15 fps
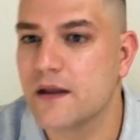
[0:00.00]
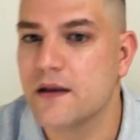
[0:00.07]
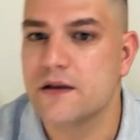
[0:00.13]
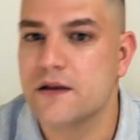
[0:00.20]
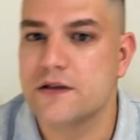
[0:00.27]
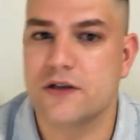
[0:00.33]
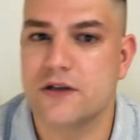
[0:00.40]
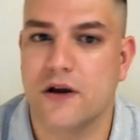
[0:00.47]
Yeah.
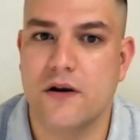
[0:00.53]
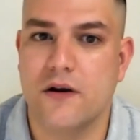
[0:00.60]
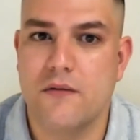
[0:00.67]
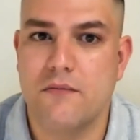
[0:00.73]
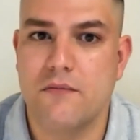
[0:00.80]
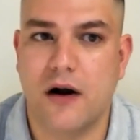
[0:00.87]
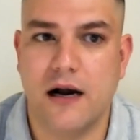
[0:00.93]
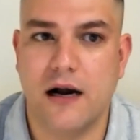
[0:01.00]
So
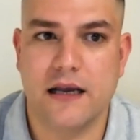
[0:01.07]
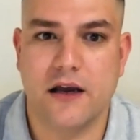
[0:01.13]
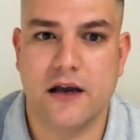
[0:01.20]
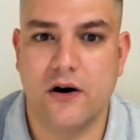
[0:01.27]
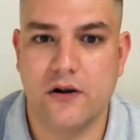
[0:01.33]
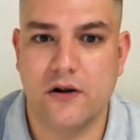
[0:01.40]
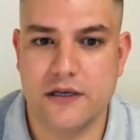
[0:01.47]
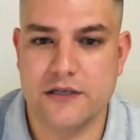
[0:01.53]
my
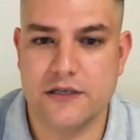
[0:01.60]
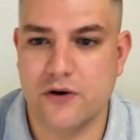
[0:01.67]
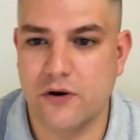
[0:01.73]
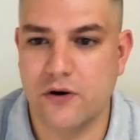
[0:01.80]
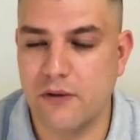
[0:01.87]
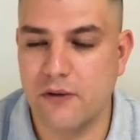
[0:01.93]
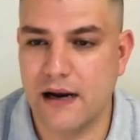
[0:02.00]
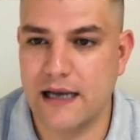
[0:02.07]
goal is
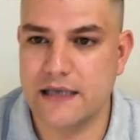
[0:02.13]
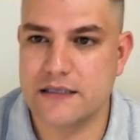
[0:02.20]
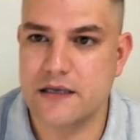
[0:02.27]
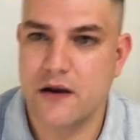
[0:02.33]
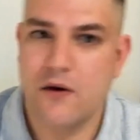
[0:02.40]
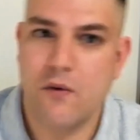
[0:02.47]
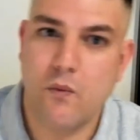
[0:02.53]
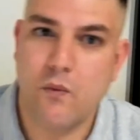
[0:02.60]
always,
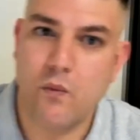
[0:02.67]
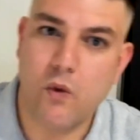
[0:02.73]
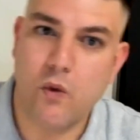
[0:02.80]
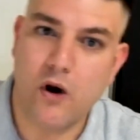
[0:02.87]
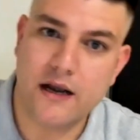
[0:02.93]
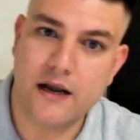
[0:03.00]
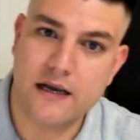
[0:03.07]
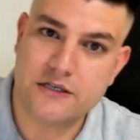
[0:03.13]

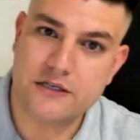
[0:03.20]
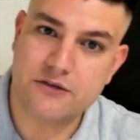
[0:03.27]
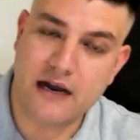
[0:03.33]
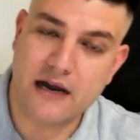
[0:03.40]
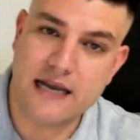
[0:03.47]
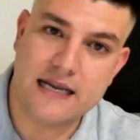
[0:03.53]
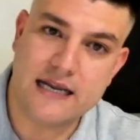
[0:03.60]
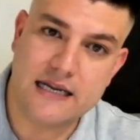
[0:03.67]
what do
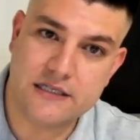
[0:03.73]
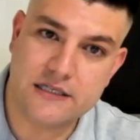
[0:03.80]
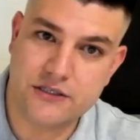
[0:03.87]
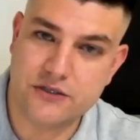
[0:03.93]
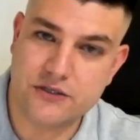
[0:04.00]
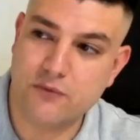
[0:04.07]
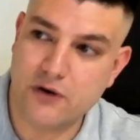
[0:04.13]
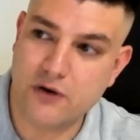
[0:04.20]
I need to
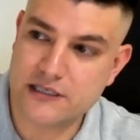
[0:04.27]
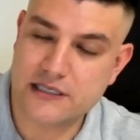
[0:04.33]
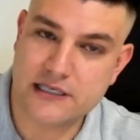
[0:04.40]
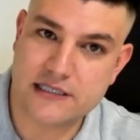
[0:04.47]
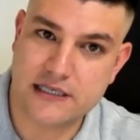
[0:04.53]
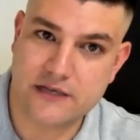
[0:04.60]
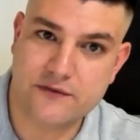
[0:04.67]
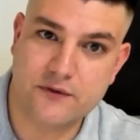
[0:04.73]
do? What are
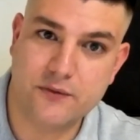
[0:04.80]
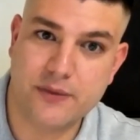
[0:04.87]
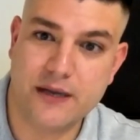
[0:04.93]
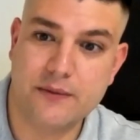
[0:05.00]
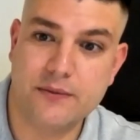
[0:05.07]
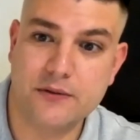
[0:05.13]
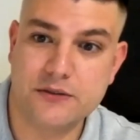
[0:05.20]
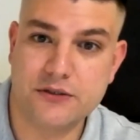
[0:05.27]
successful
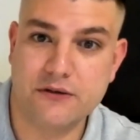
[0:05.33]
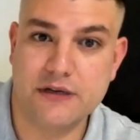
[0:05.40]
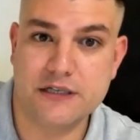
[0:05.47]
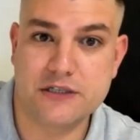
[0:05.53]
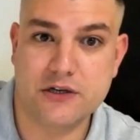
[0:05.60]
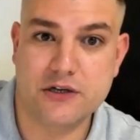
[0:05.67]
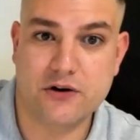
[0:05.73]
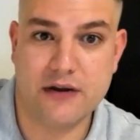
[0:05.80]
people doing
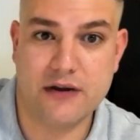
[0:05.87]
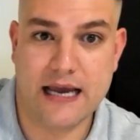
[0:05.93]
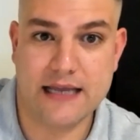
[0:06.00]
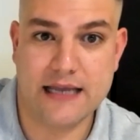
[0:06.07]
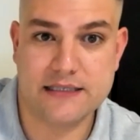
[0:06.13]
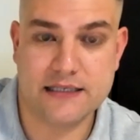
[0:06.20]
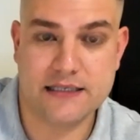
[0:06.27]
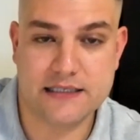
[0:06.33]
to
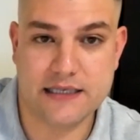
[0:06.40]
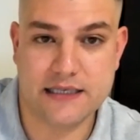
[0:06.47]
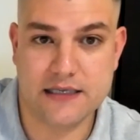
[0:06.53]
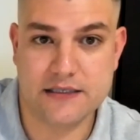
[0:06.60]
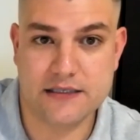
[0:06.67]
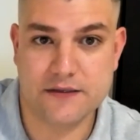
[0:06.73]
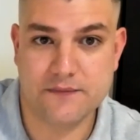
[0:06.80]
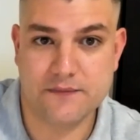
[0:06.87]
create
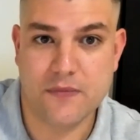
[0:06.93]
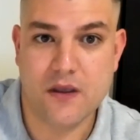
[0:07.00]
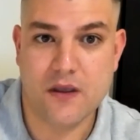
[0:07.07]
success?